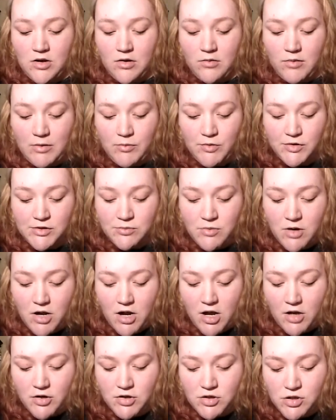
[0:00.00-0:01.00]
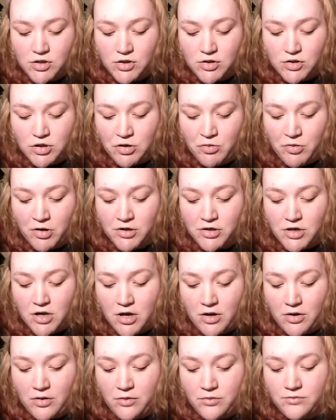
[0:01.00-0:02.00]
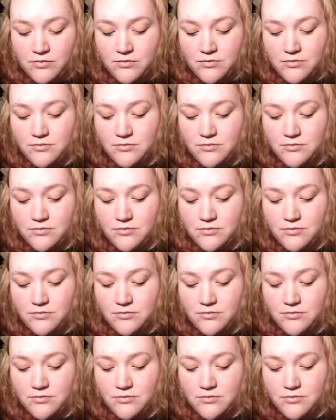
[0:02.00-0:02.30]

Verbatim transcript: We will swatch Do or Doe.